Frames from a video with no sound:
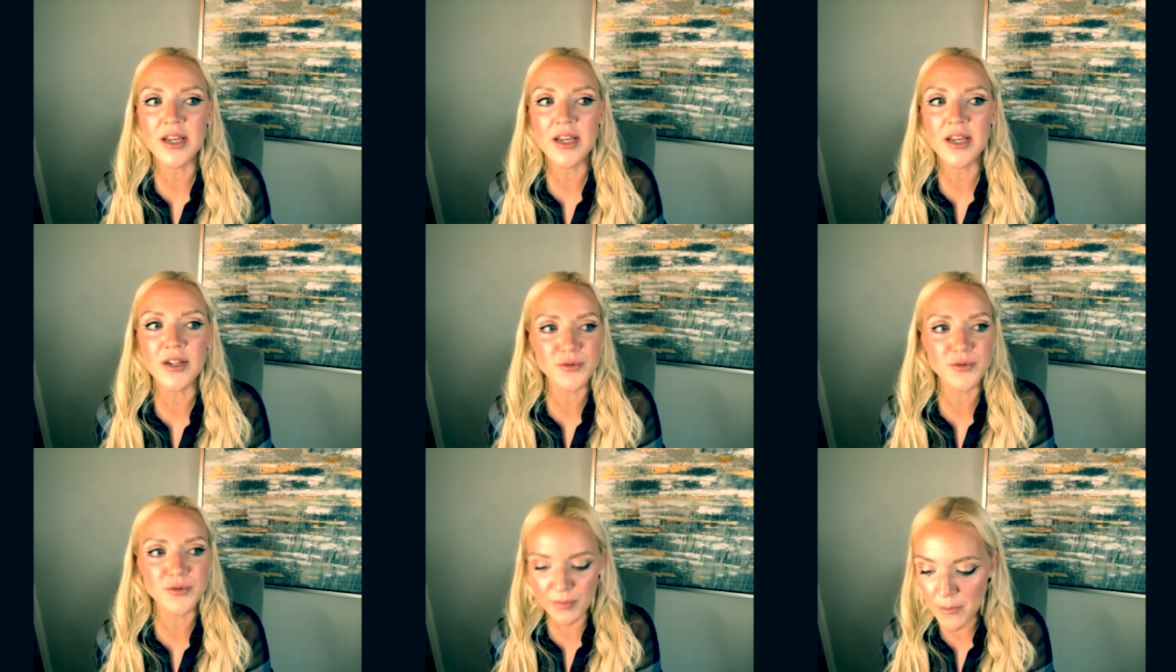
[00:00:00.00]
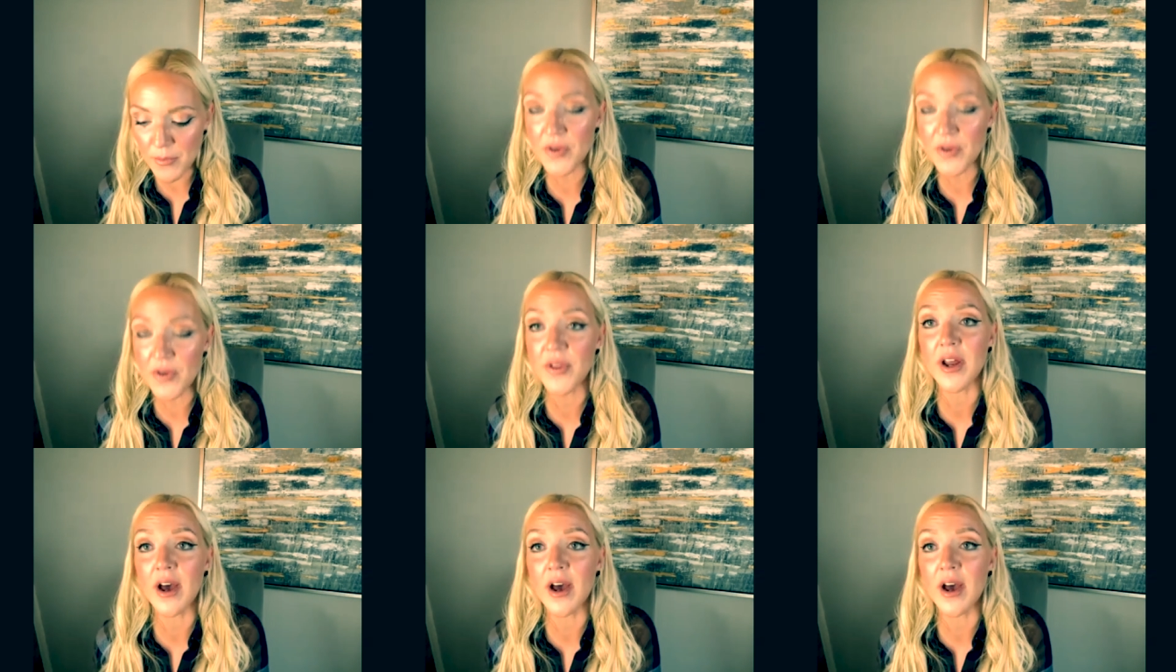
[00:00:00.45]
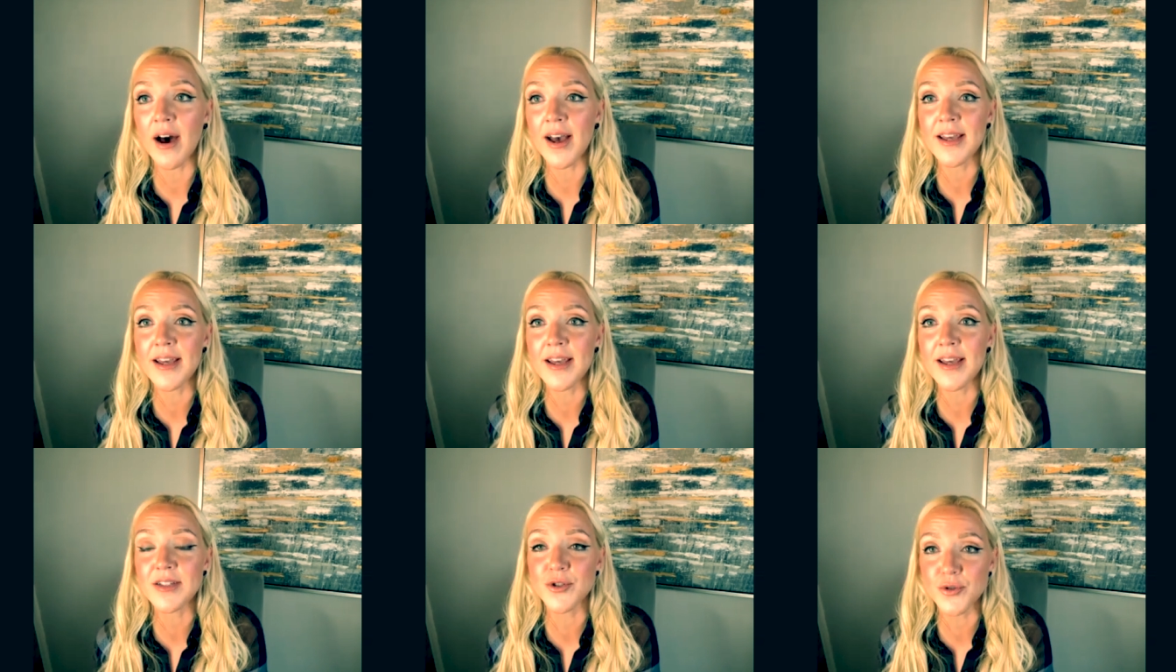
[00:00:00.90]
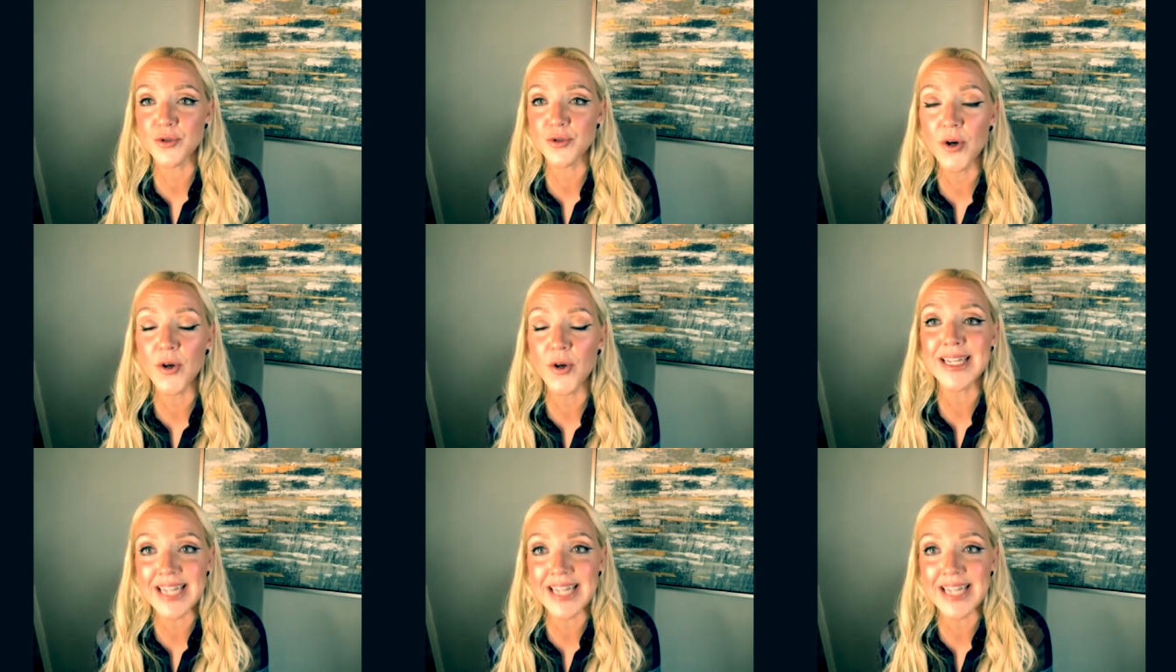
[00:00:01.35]
is remember that I
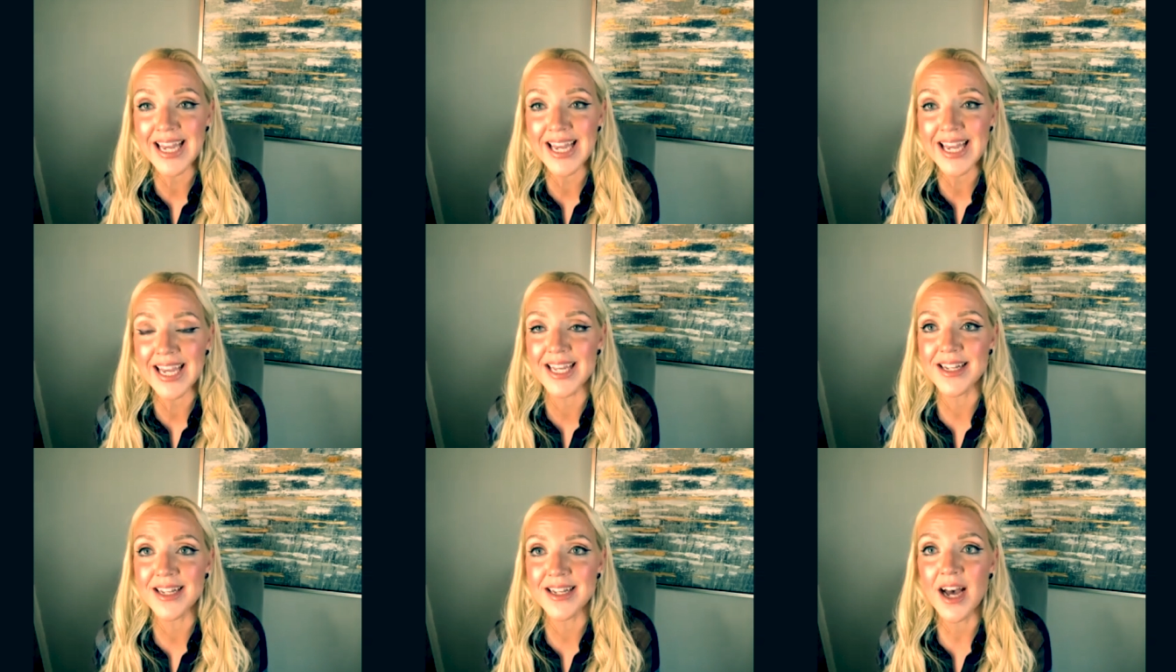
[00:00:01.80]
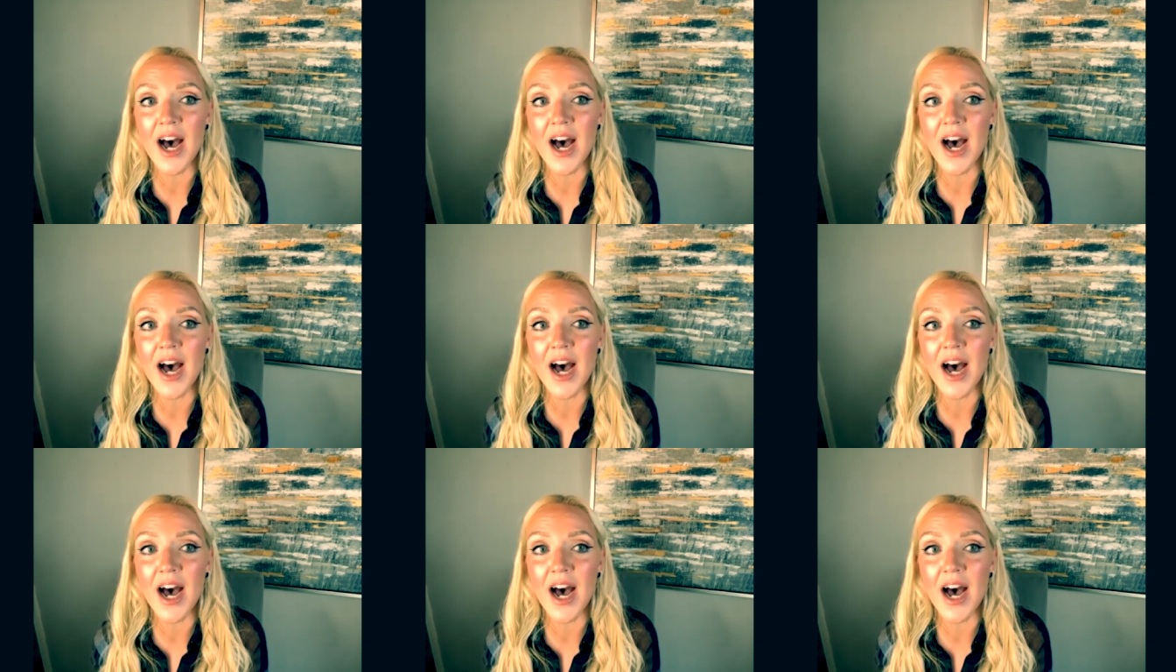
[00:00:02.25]
struggle at night.